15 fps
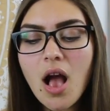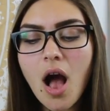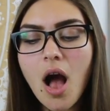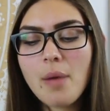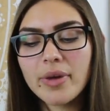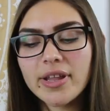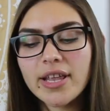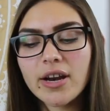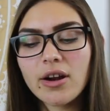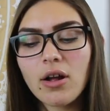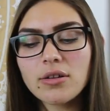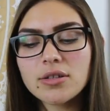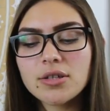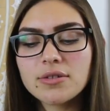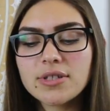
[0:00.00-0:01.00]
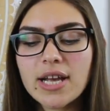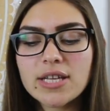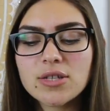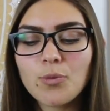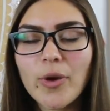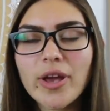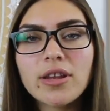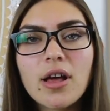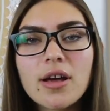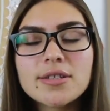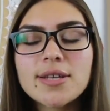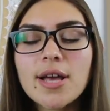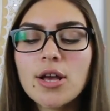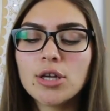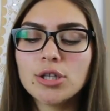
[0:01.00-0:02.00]
Um, and then it also says weight
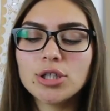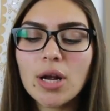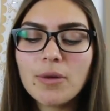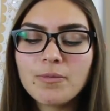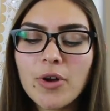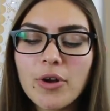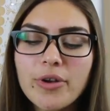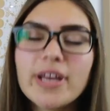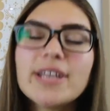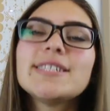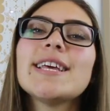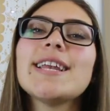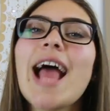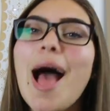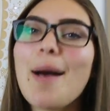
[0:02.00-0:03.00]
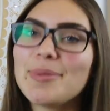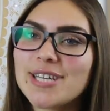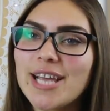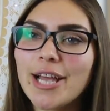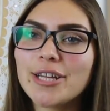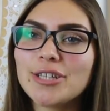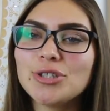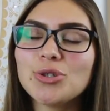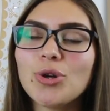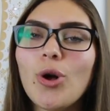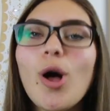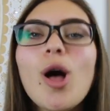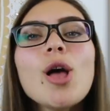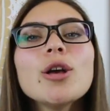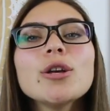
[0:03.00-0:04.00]
loss, sharp focus, and appetite
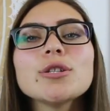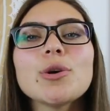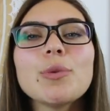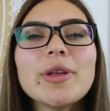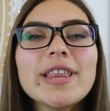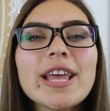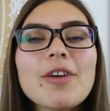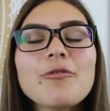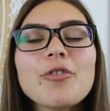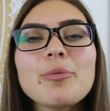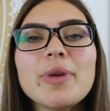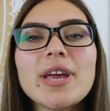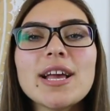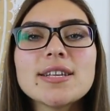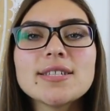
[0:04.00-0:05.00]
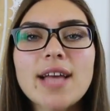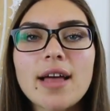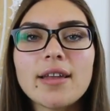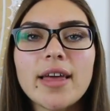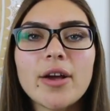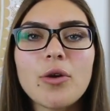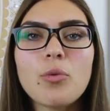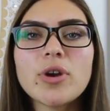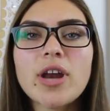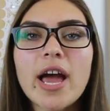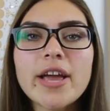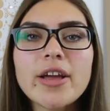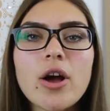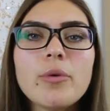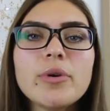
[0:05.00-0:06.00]
control. So one thing for me is that like when
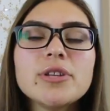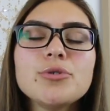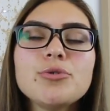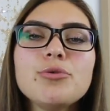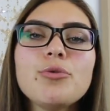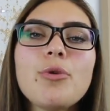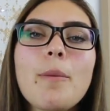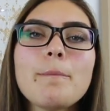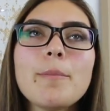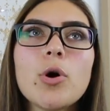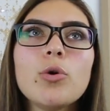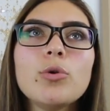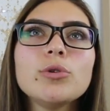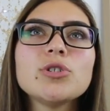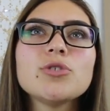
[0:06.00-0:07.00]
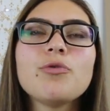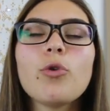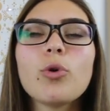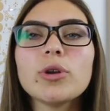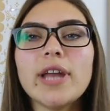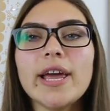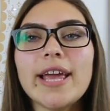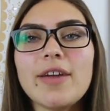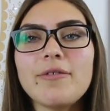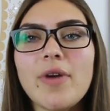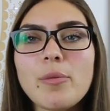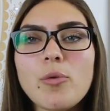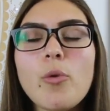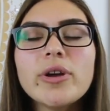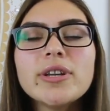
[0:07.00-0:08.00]
I go into modes for like if
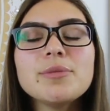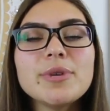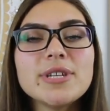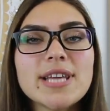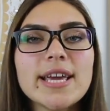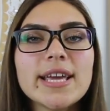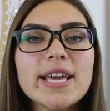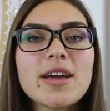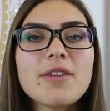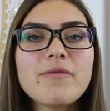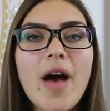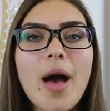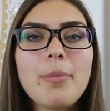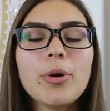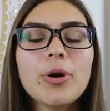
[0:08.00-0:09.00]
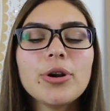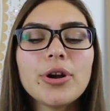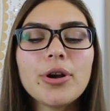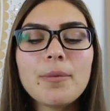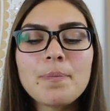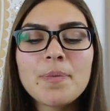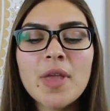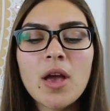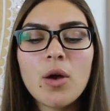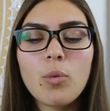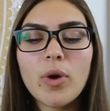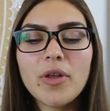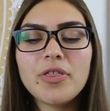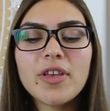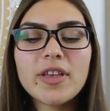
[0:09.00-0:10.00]
I'm going to be taking a fat burner,
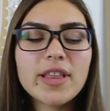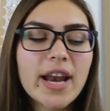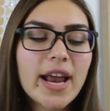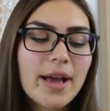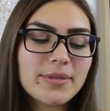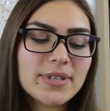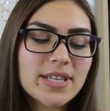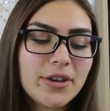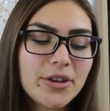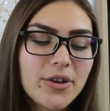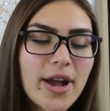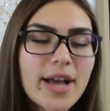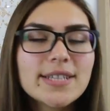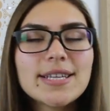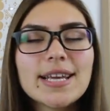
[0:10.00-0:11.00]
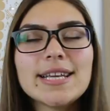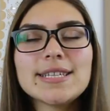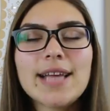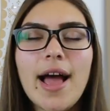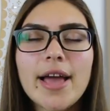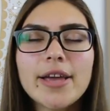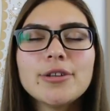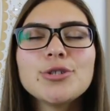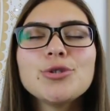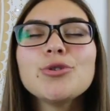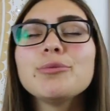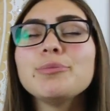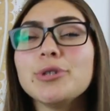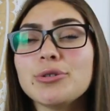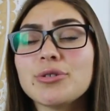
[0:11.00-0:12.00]
one thing that I have to tell you guys is I used to
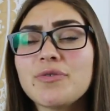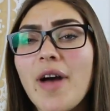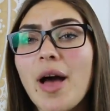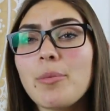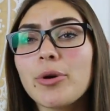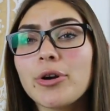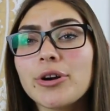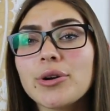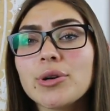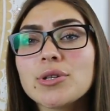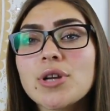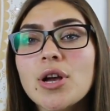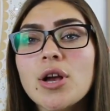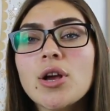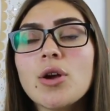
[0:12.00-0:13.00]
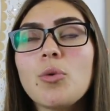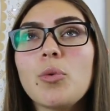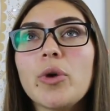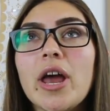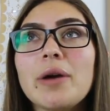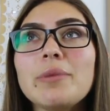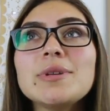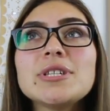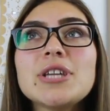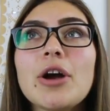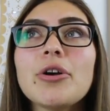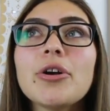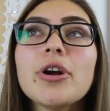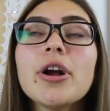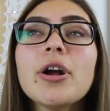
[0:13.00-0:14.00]
abuse fat burners when I was
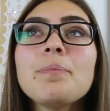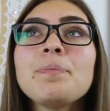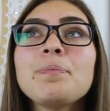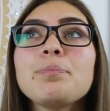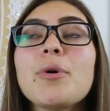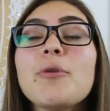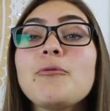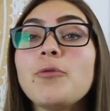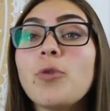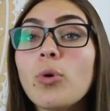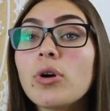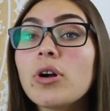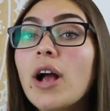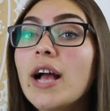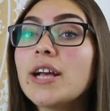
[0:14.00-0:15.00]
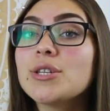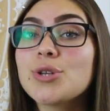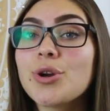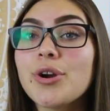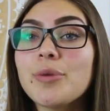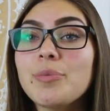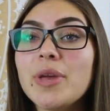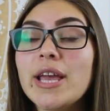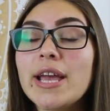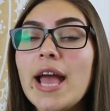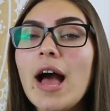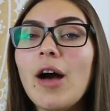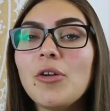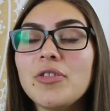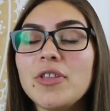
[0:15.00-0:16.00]
younger, before I started being
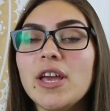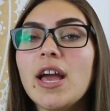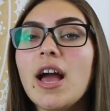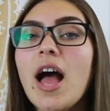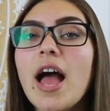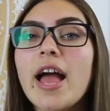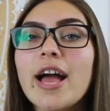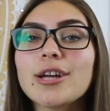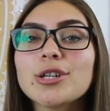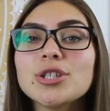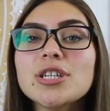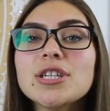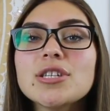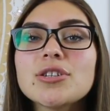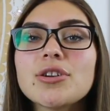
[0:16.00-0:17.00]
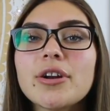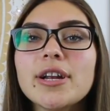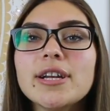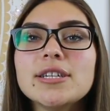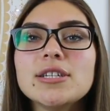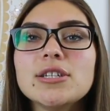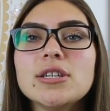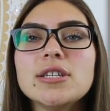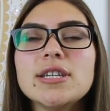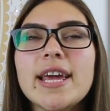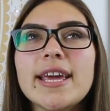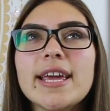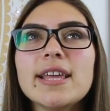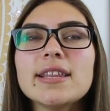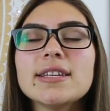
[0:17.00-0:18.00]
healthy, I actually started
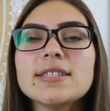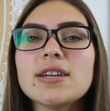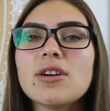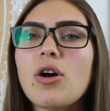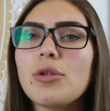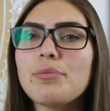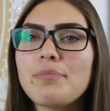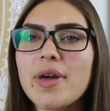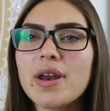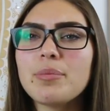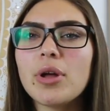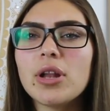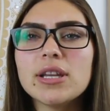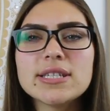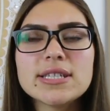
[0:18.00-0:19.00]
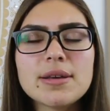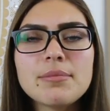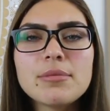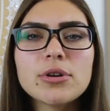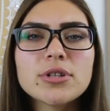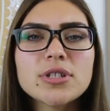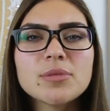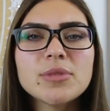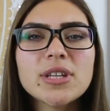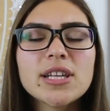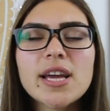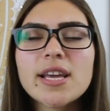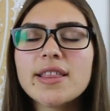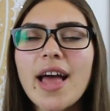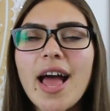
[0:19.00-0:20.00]
taking this thing called metabolism or something
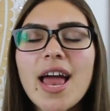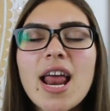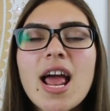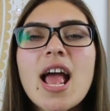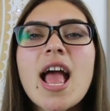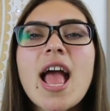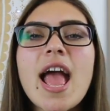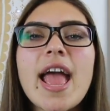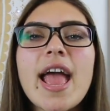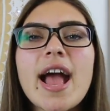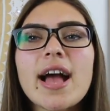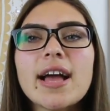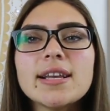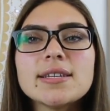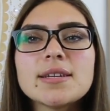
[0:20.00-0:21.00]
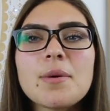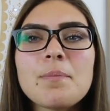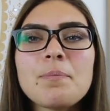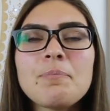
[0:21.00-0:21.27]
like that. And